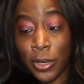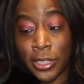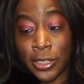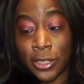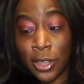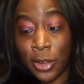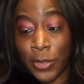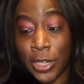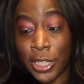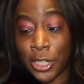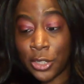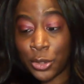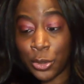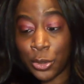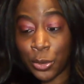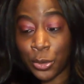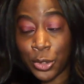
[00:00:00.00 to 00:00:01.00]
he's already a
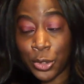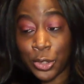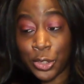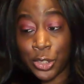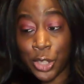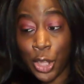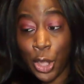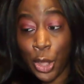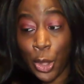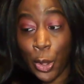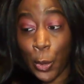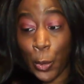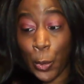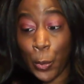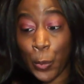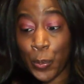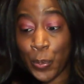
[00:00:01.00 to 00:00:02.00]
soldier,
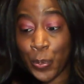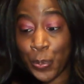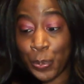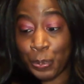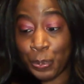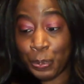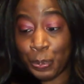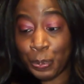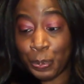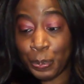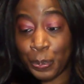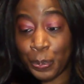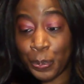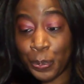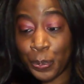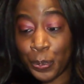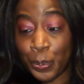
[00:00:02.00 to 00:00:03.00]
so...
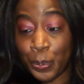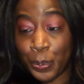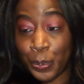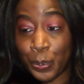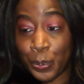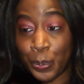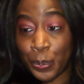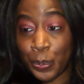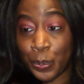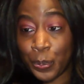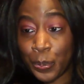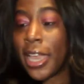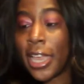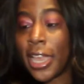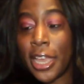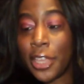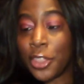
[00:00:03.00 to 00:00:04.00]

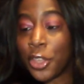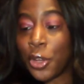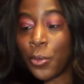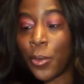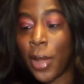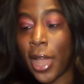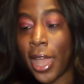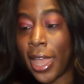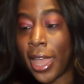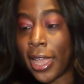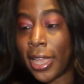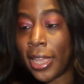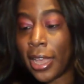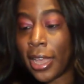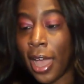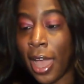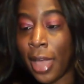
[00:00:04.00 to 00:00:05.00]
Either
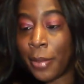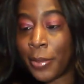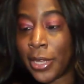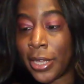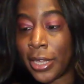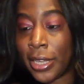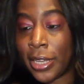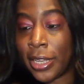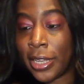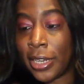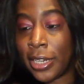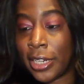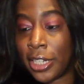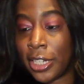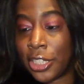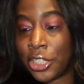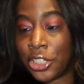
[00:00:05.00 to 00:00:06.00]
way, I
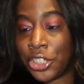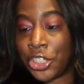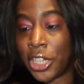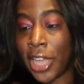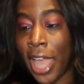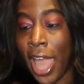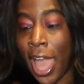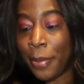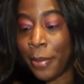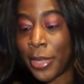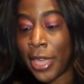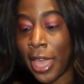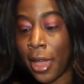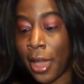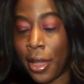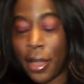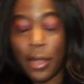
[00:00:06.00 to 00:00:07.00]
mean, she had me
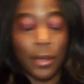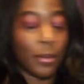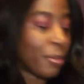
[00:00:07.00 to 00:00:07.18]
at